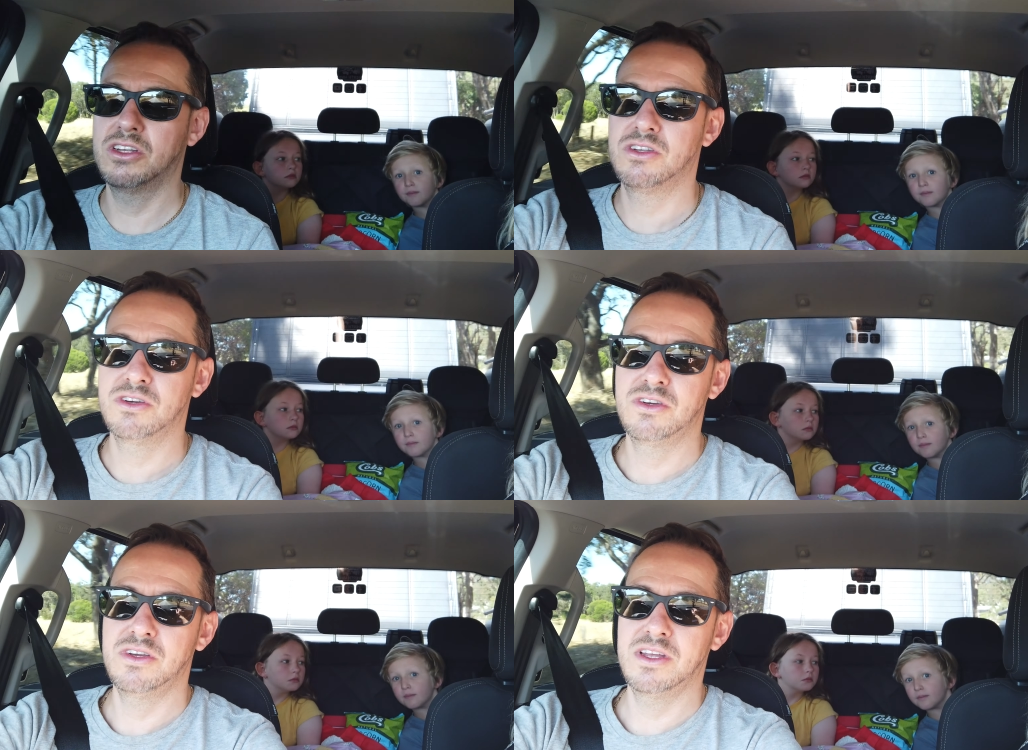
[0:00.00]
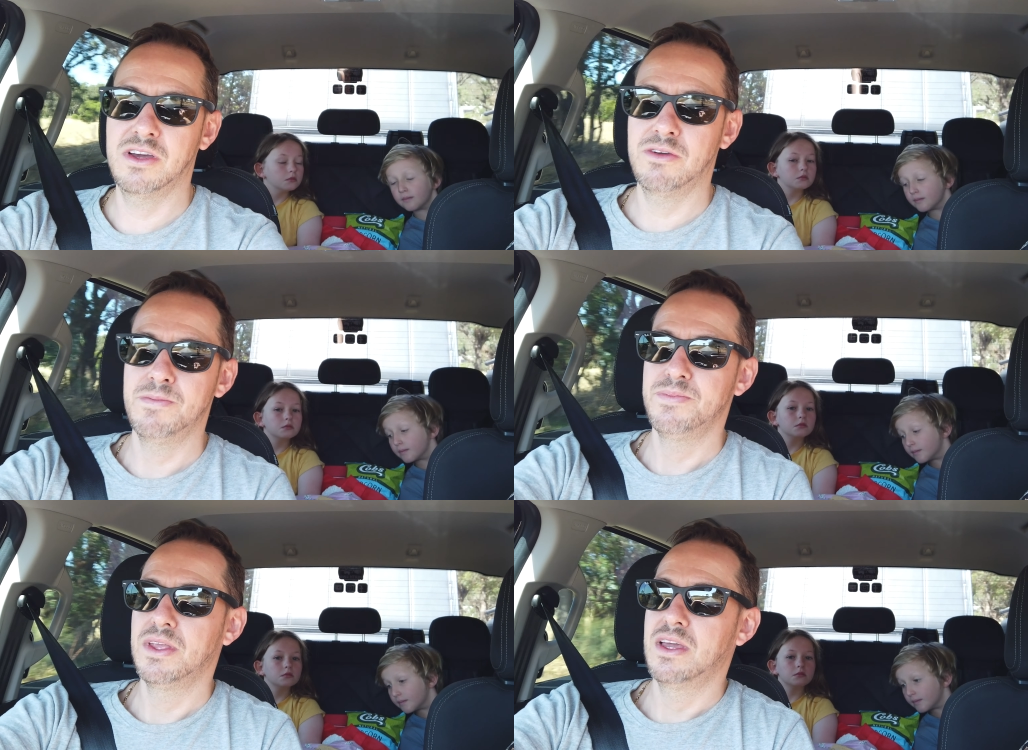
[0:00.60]
Speaker 1: You could do you
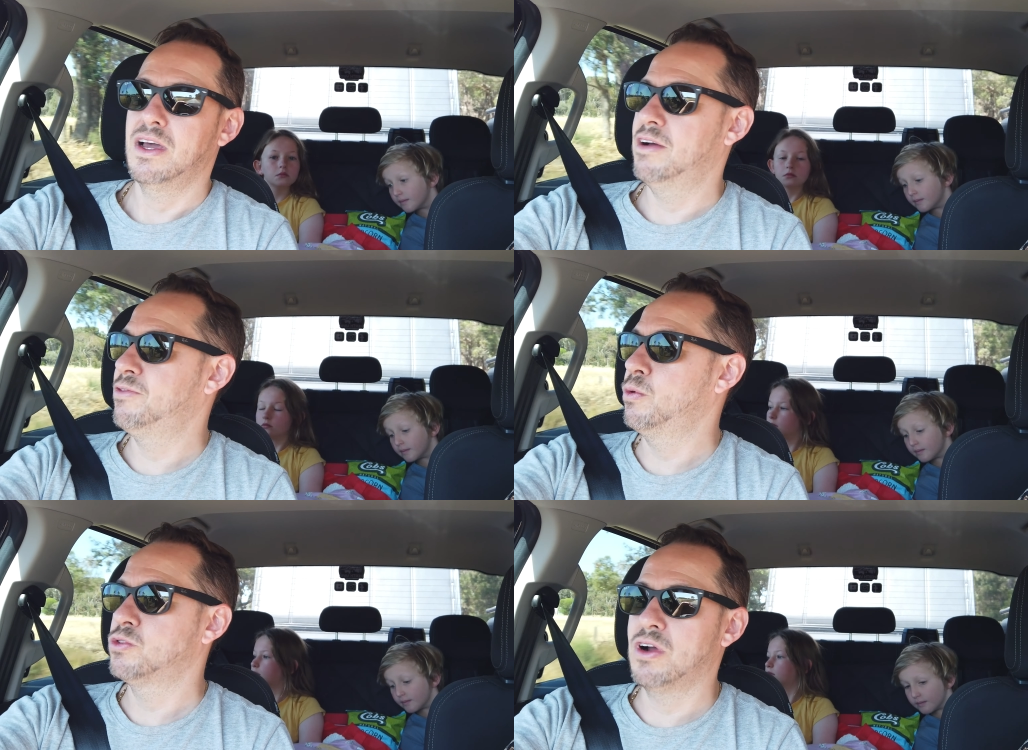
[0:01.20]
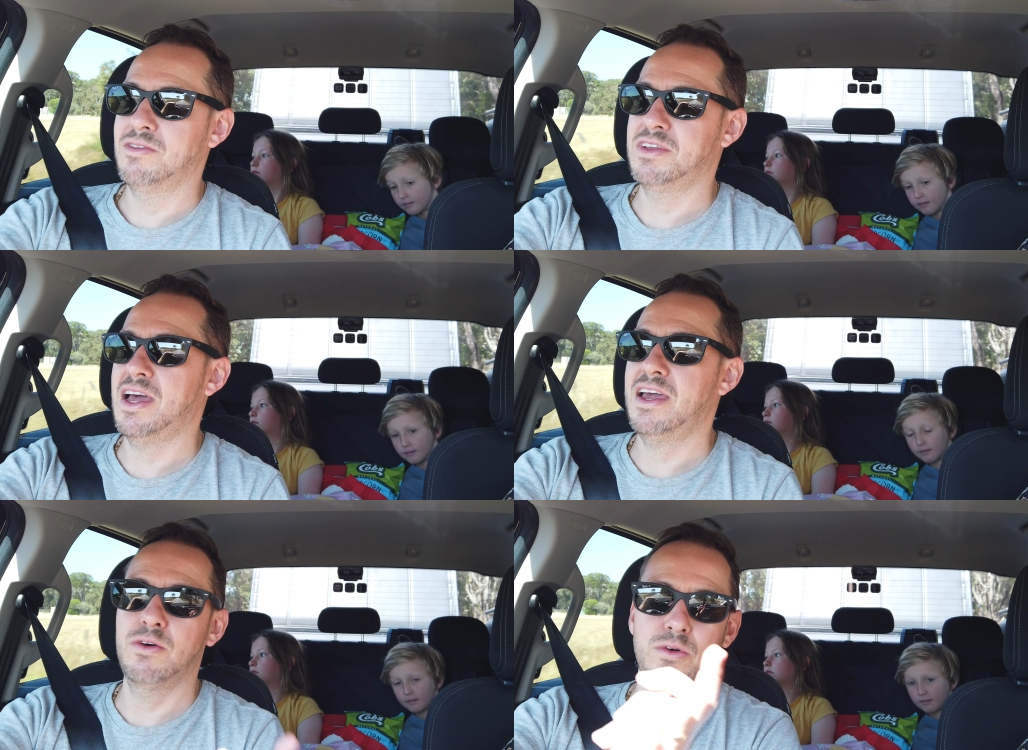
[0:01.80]
know a four-wheel drive
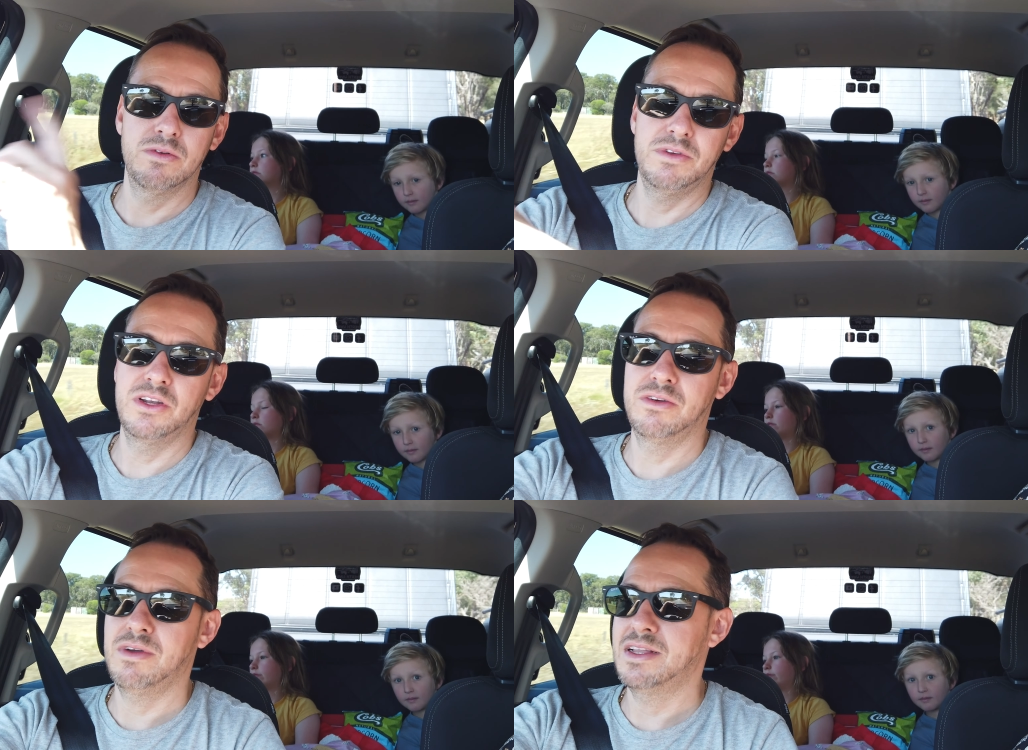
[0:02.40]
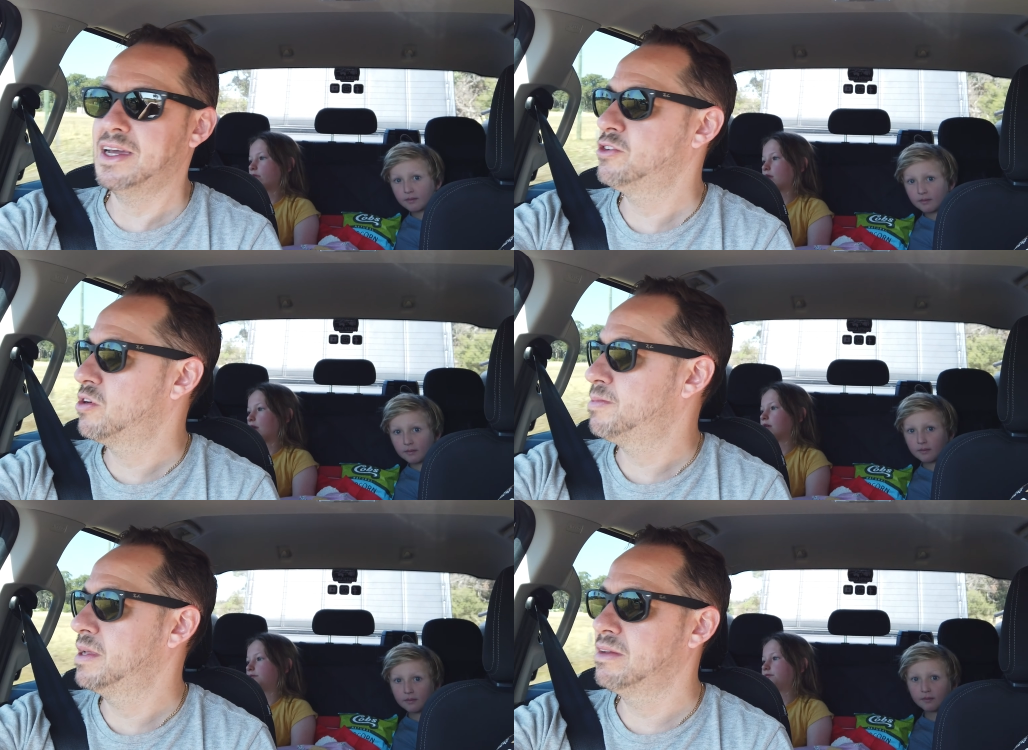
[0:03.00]
day or you know a day
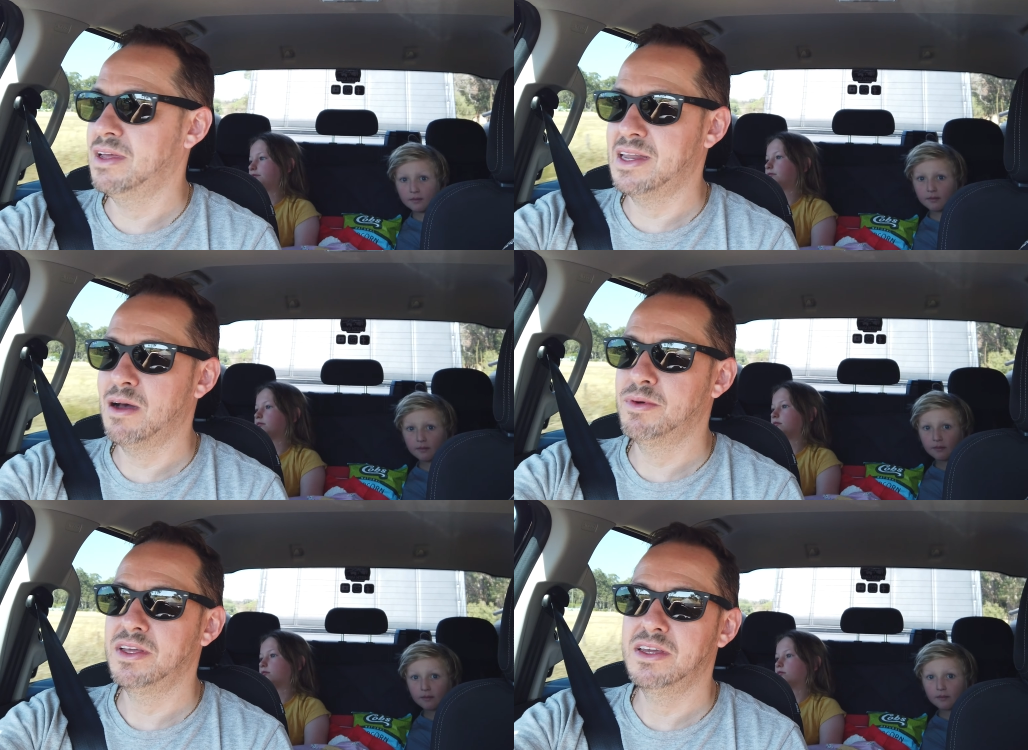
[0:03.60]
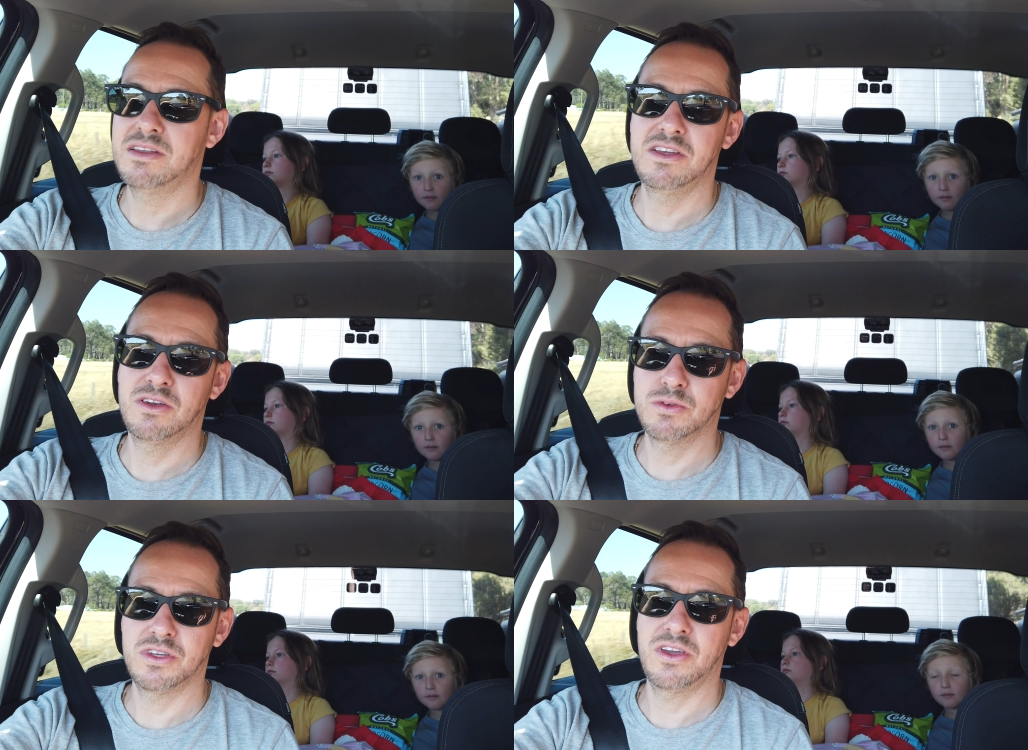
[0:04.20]
trip in, in Albany, and you
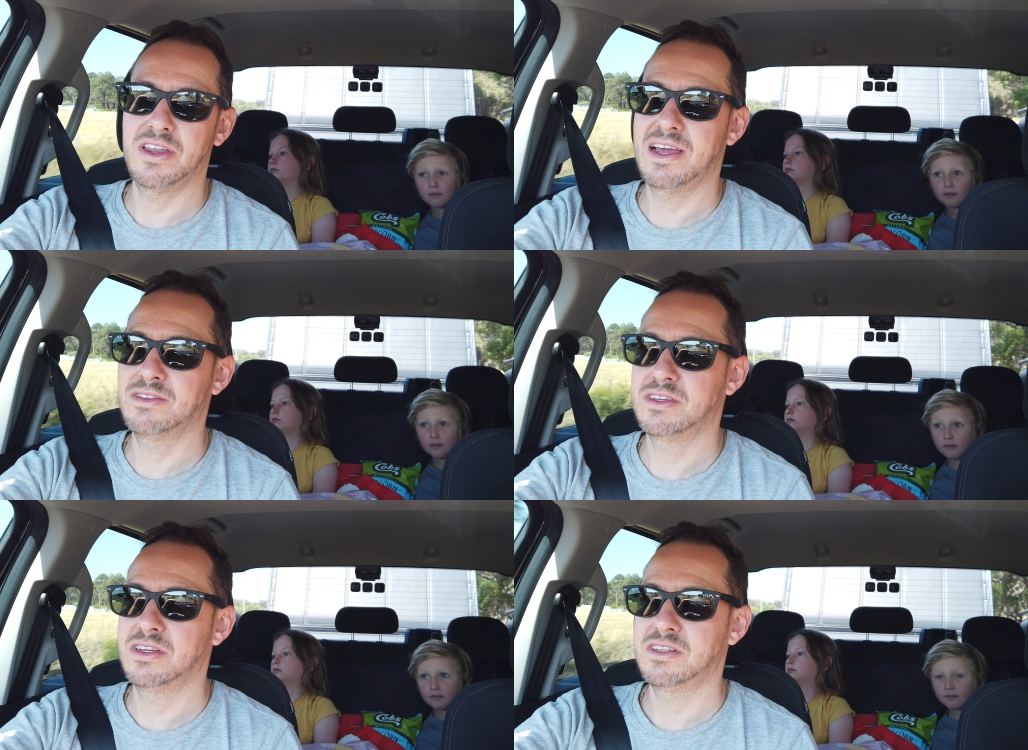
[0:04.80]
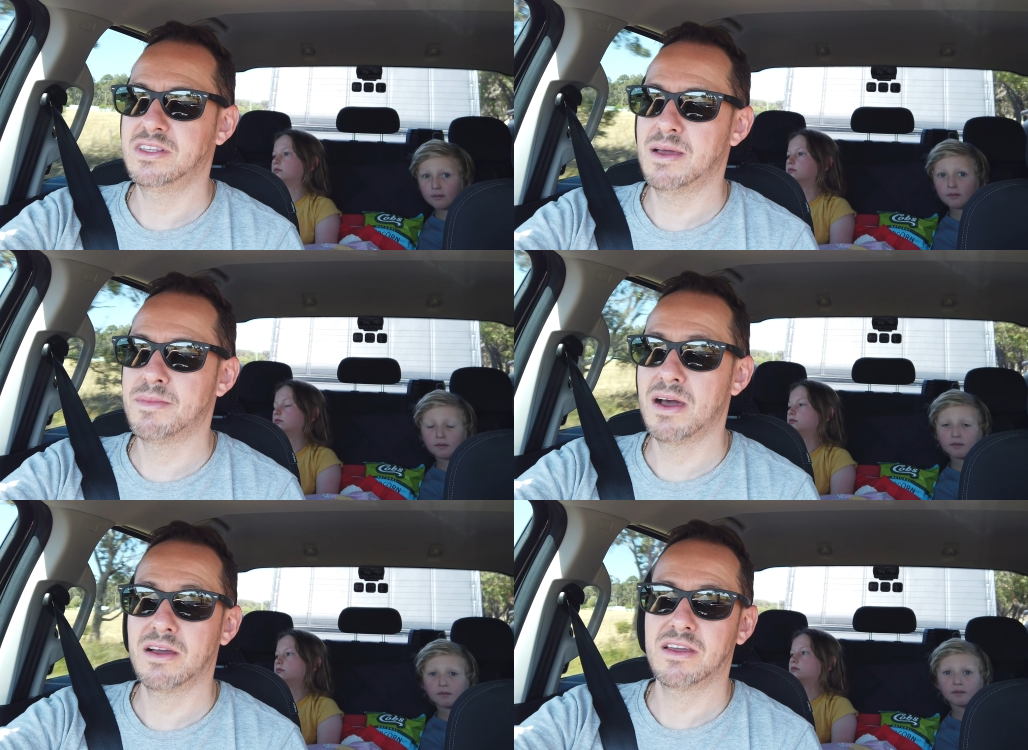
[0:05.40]
can also go down to, to Denmark.